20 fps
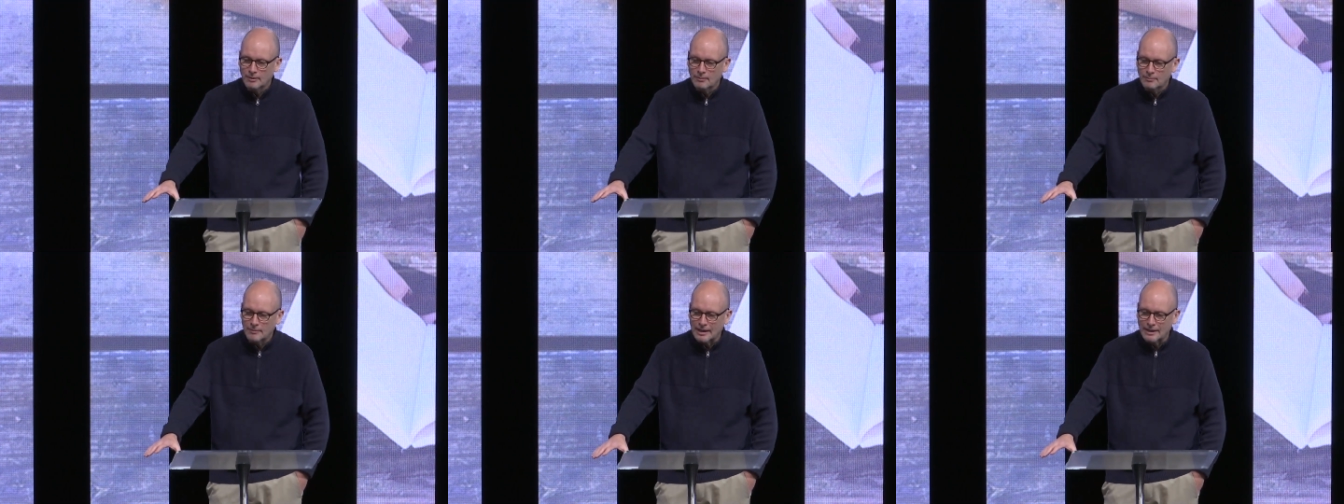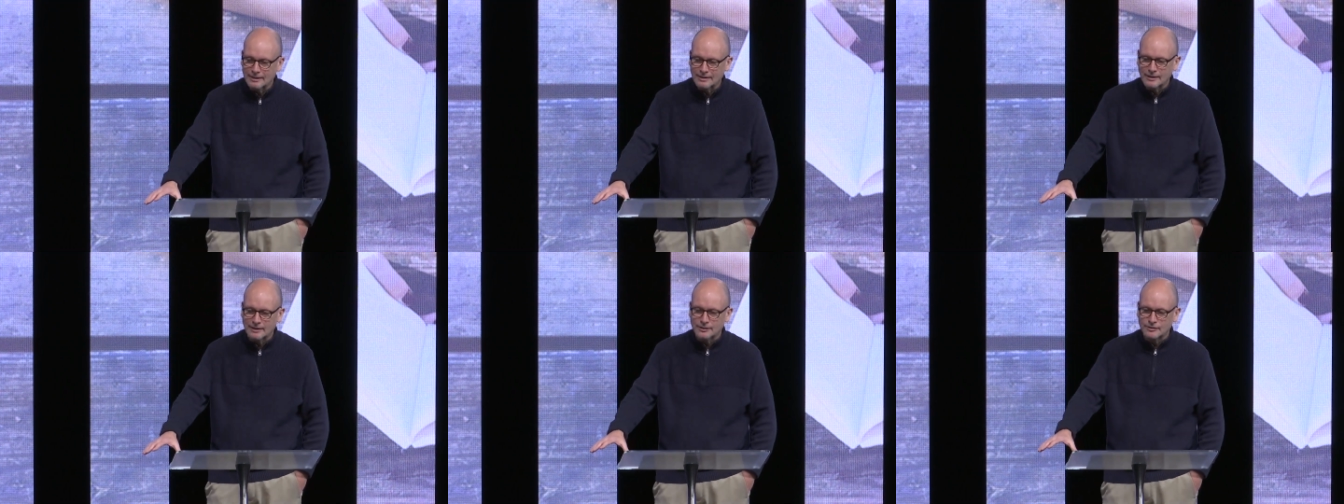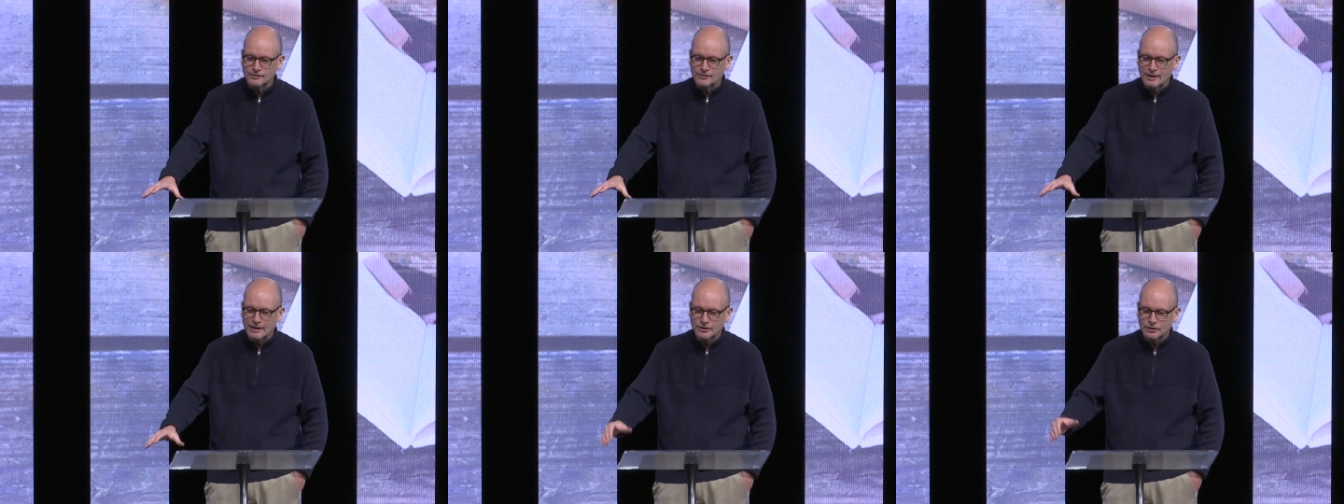my
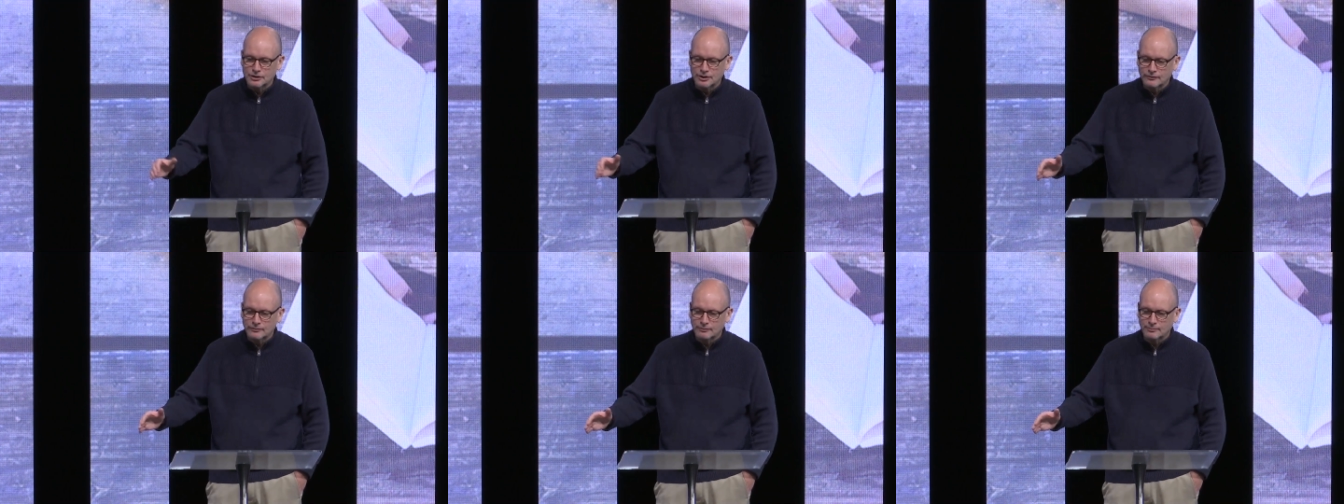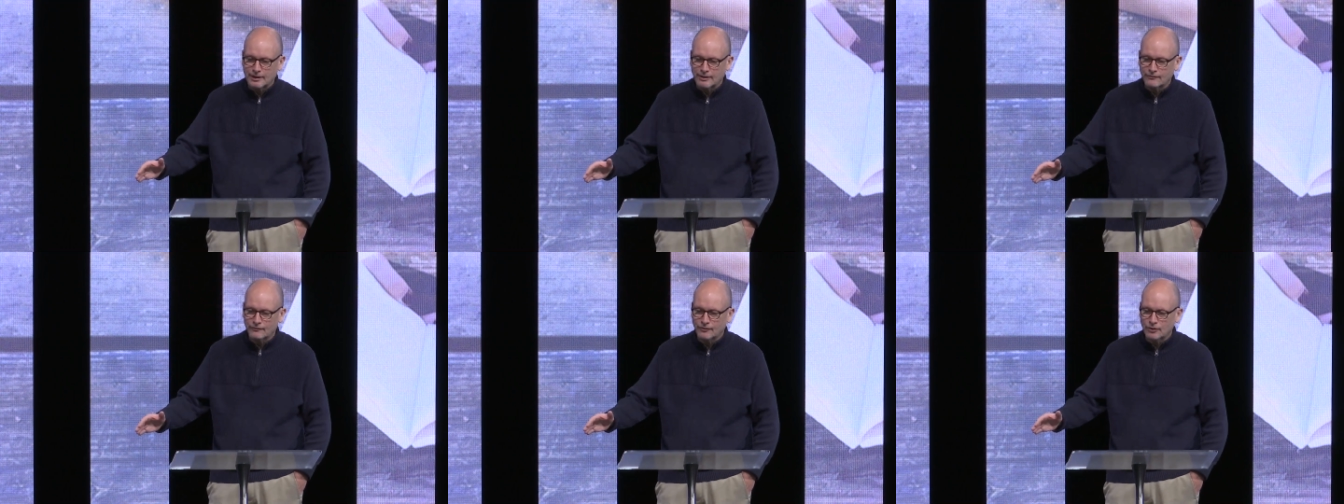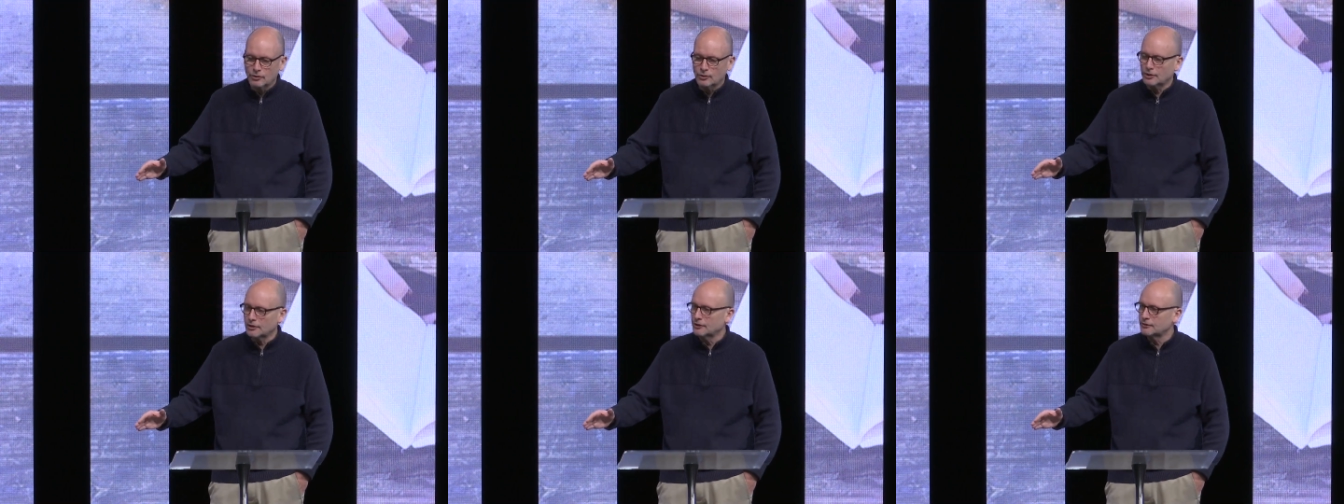needs, that shifts my
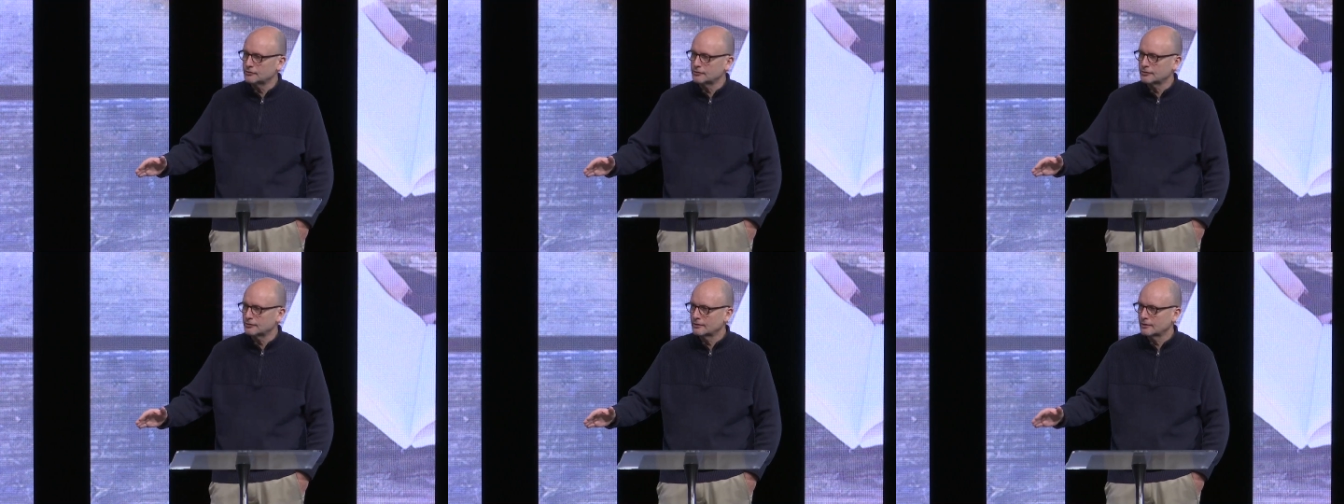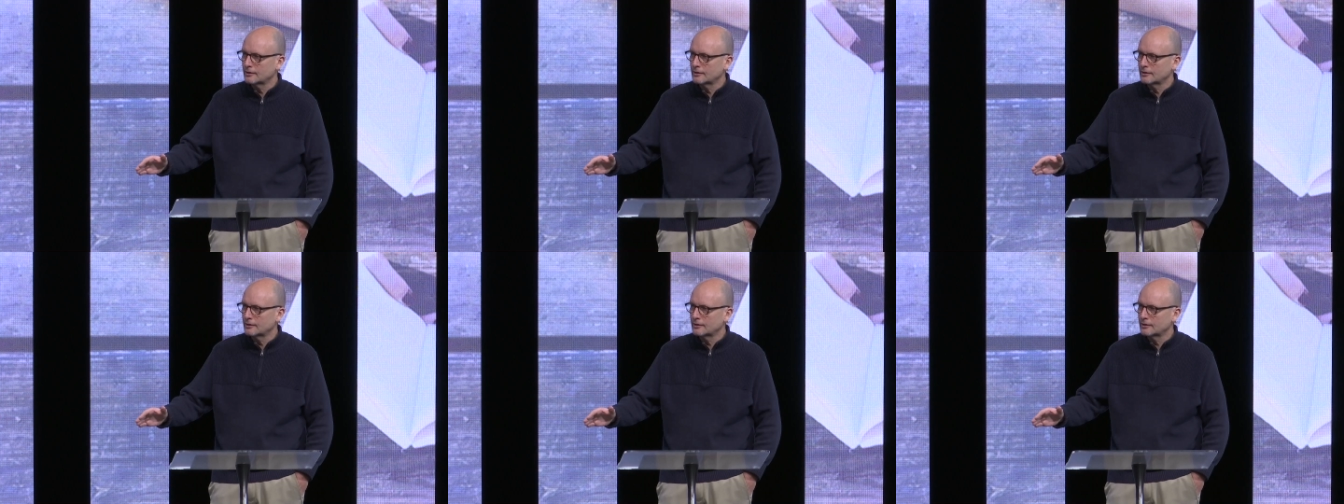focus.